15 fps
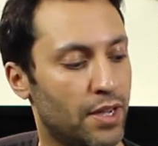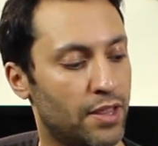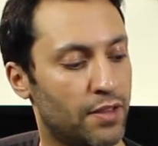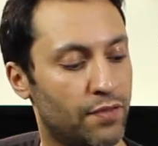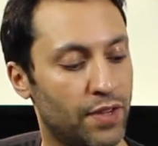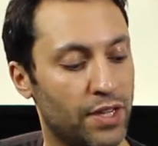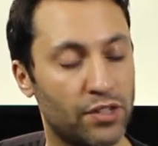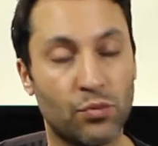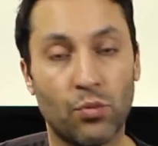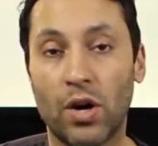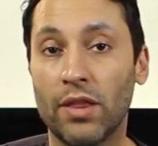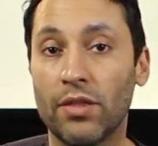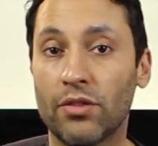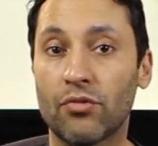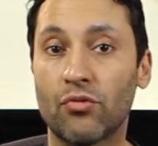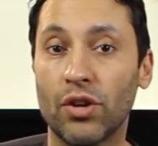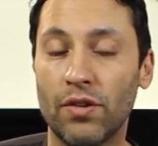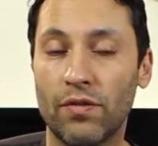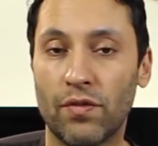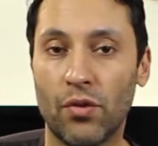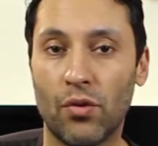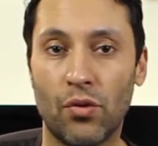and then fingers 1,
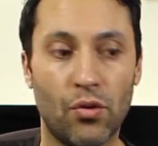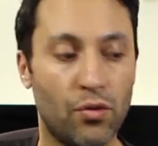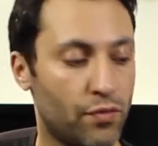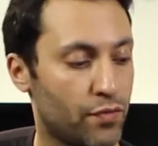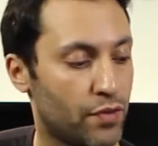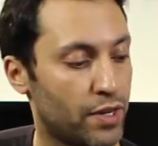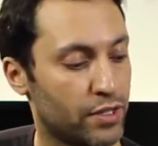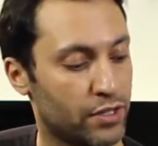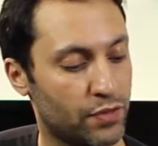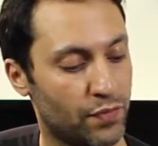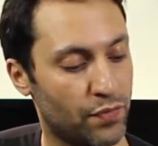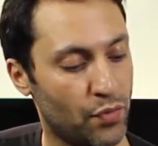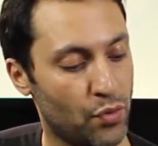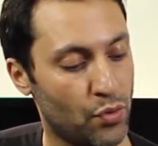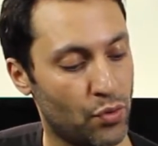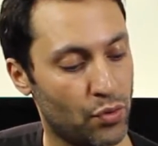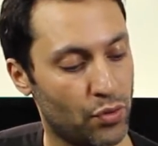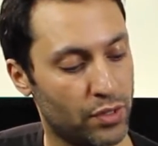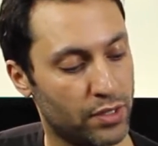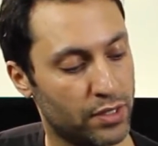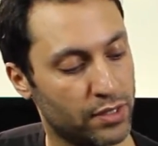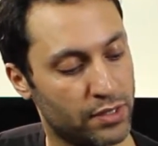3, 4, frets
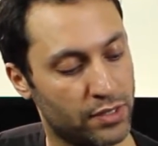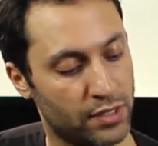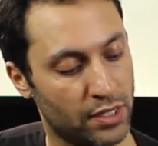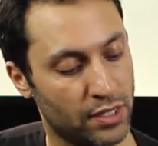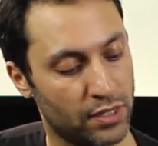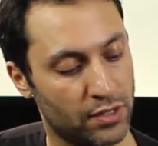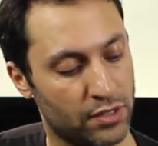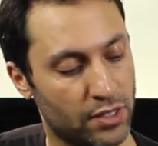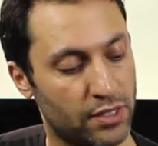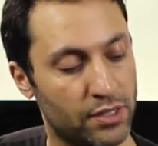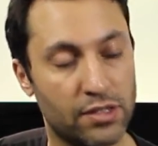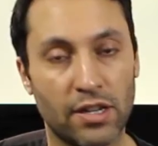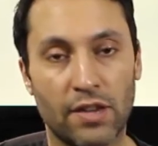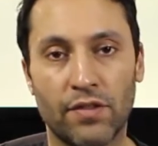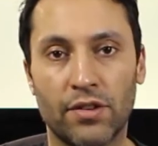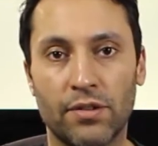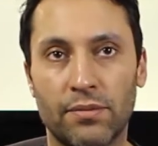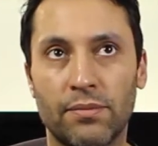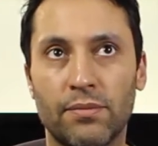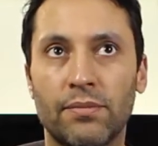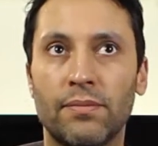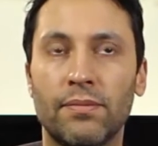4, 6 and 7
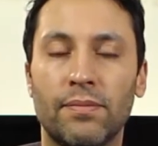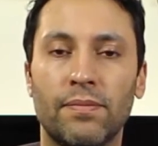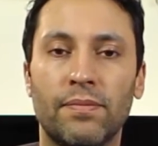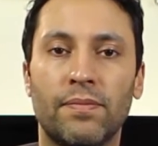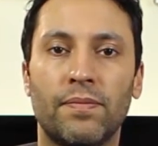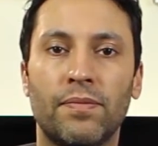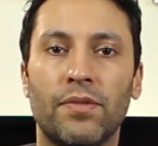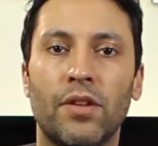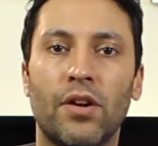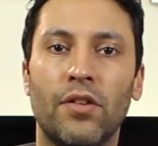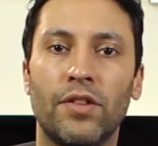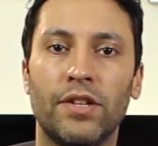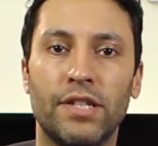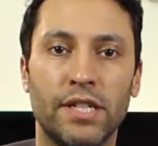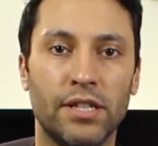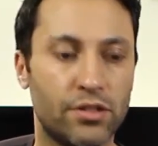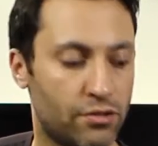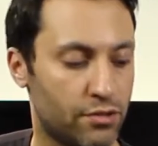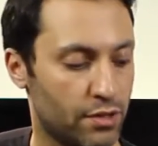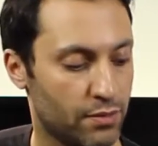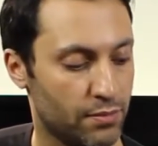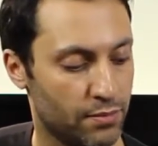on the D
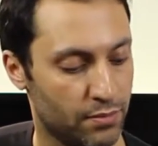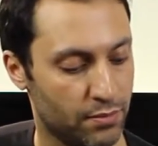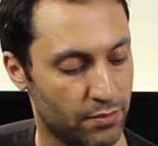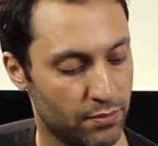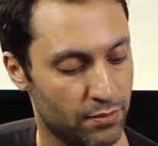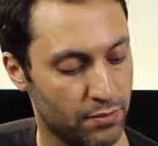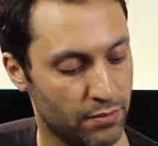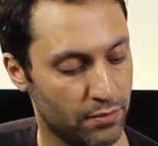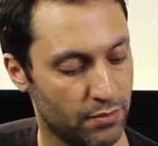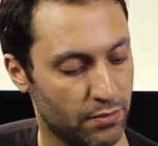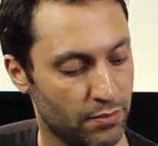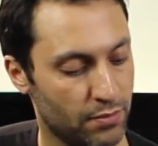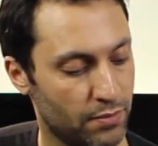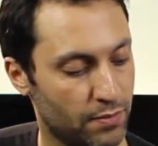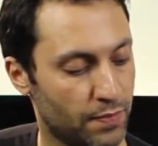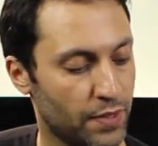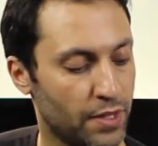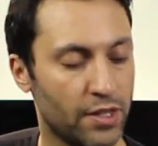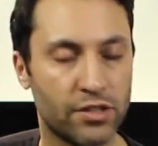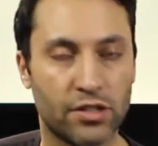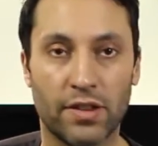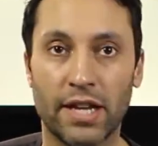string.
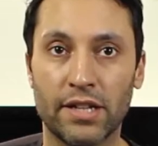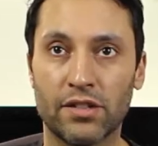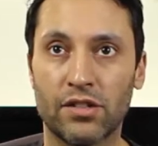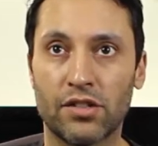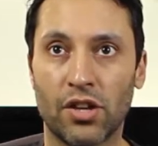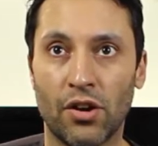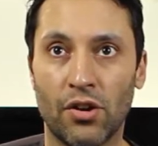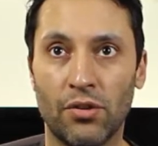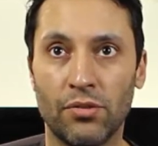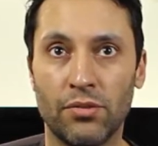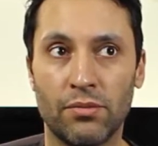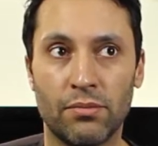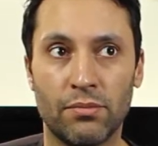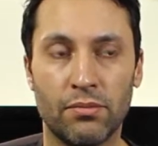So that's a tone,